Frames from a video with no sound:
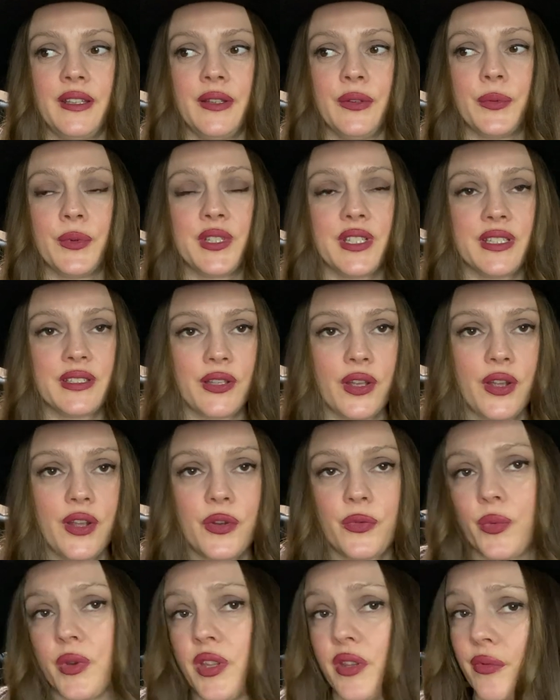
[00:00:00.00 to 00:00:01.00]
Which is
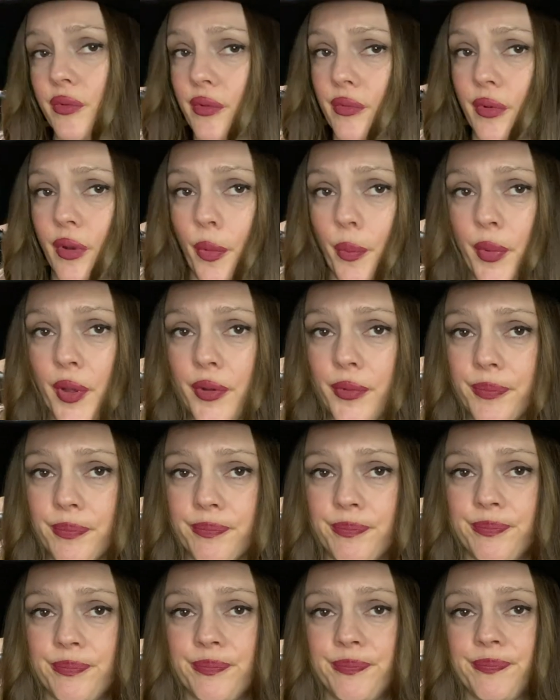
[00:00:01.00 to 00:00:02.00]
hard when you're at rock bottom.
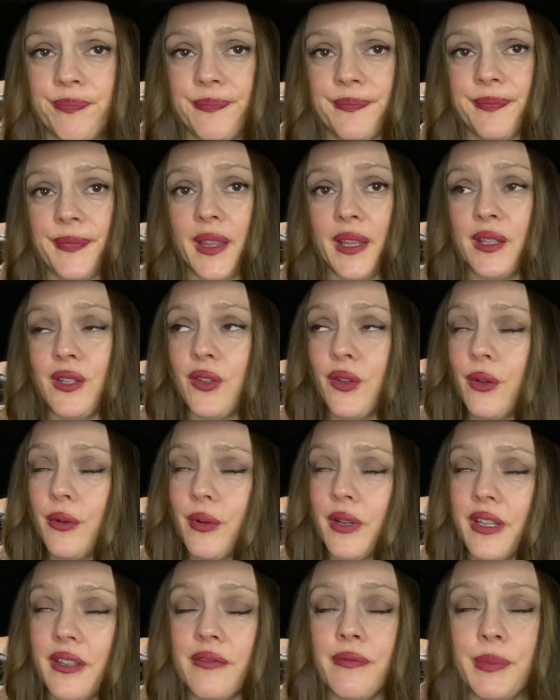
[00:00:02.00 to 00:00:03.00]
I know
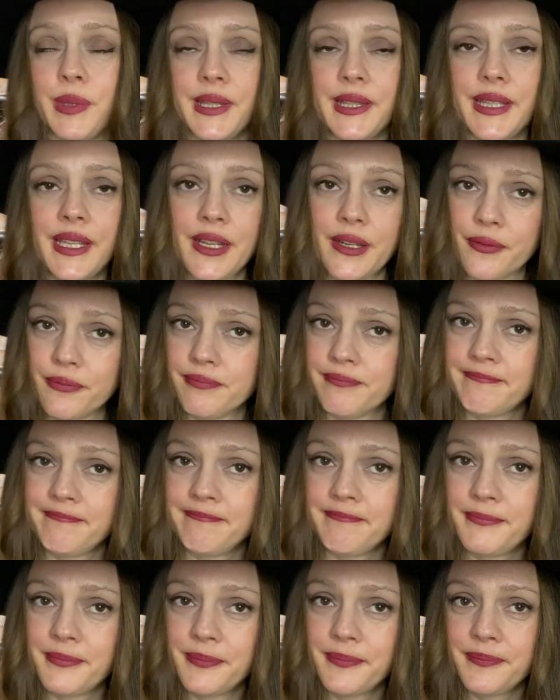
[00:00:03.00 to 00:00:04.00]
where you've been there.
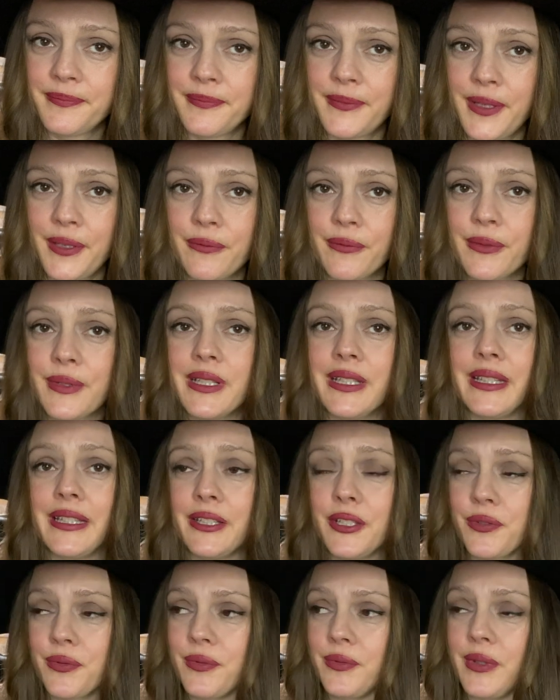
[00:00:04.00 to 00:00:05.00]
I really,
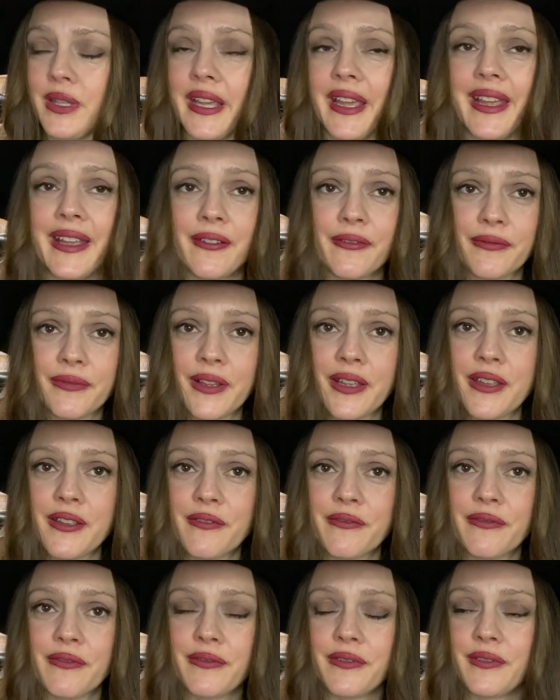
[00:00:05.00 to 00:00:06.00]
truly have. I
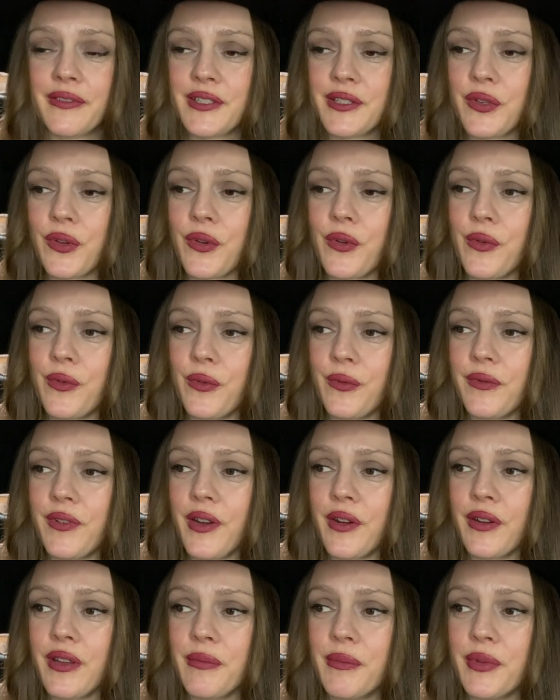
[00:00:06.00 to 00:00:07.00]
have so
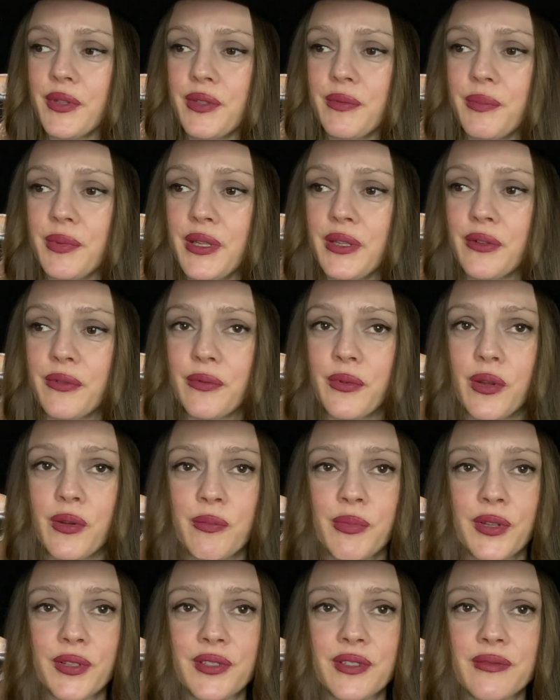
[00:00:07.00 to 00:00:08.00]
very much been at rock
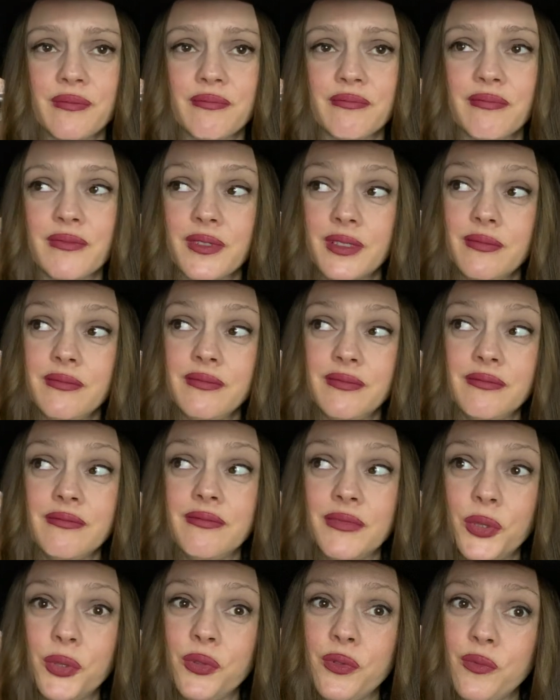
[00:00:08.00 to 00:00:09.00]
bottom,
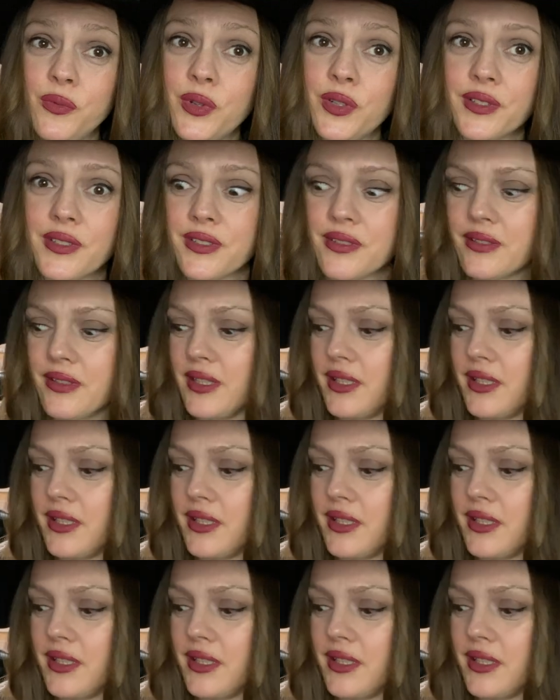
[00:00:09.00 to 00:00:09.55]
more than once.